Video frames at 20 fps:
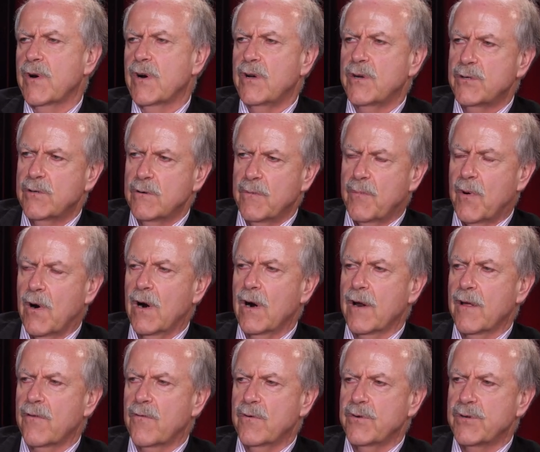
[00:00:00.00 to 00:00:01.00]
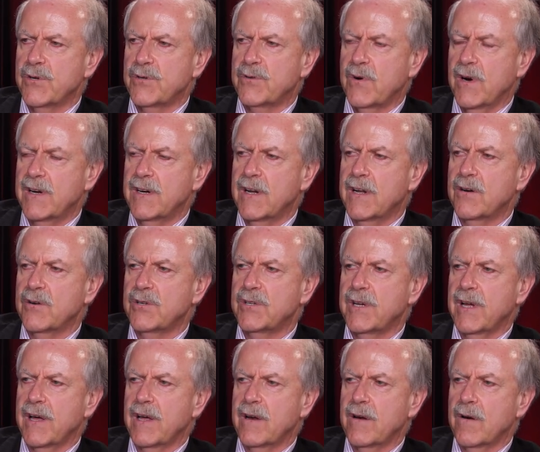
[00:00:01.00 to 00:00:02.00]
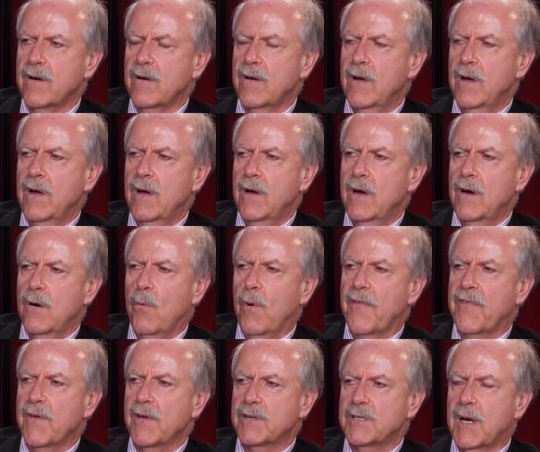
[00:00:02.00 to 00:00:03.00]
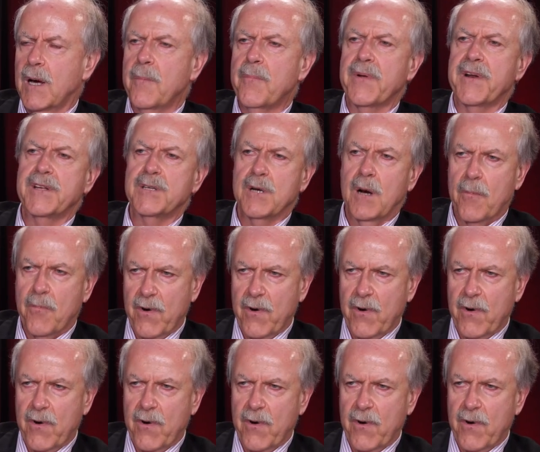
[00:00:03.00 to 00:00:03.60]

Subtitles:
but also partly through just trying to understand what these companies